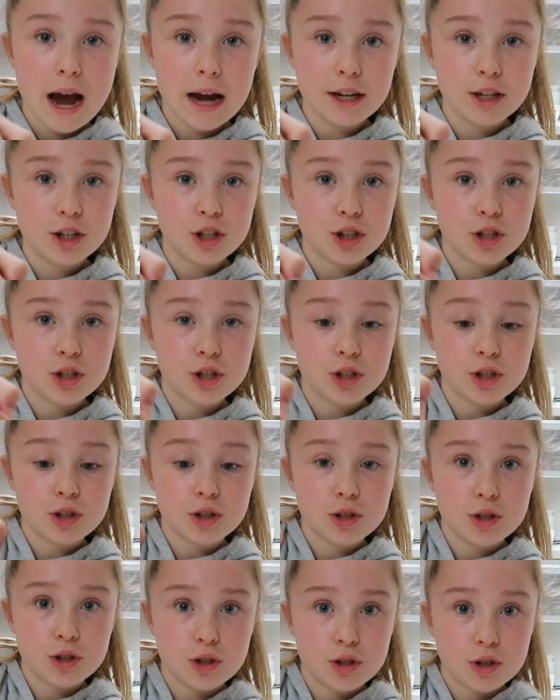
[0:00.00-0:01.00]
And you just
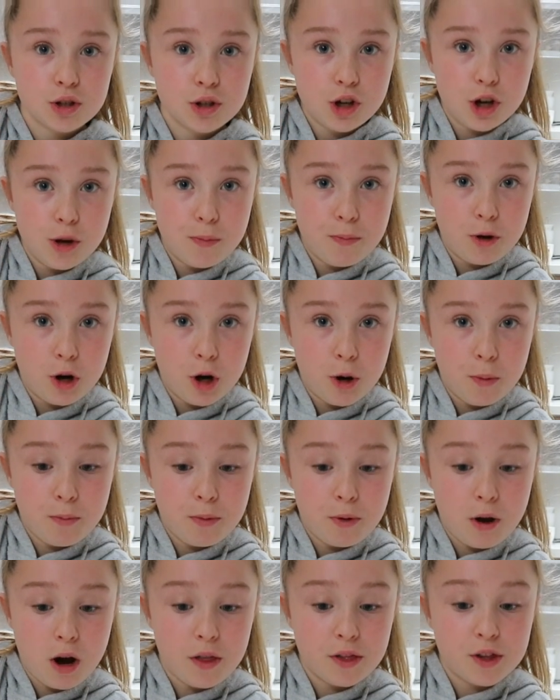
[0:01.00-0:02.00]
scoop
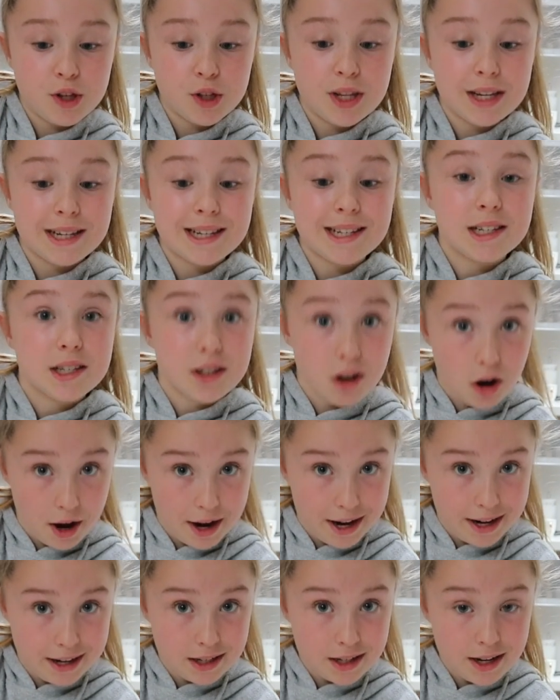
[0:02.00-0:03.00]
up onto the
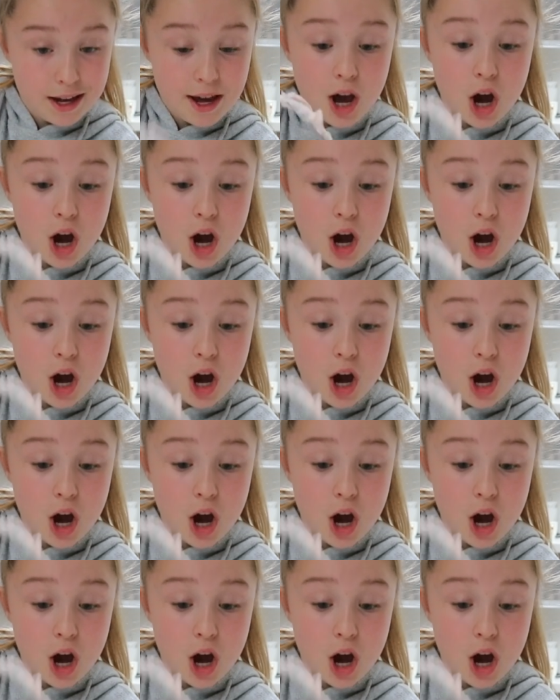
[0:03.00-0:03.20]
side,